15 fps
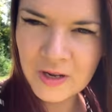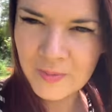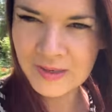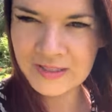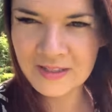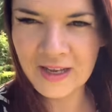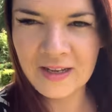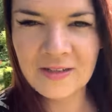any
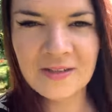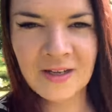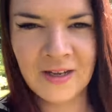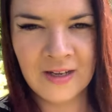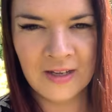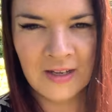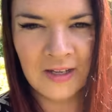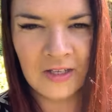biscuits.
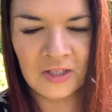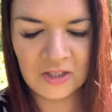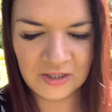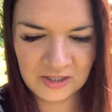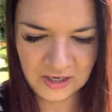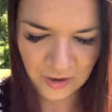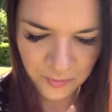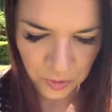
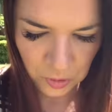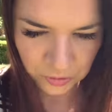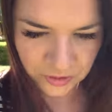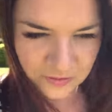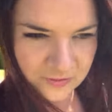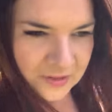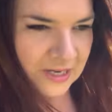Just a pot of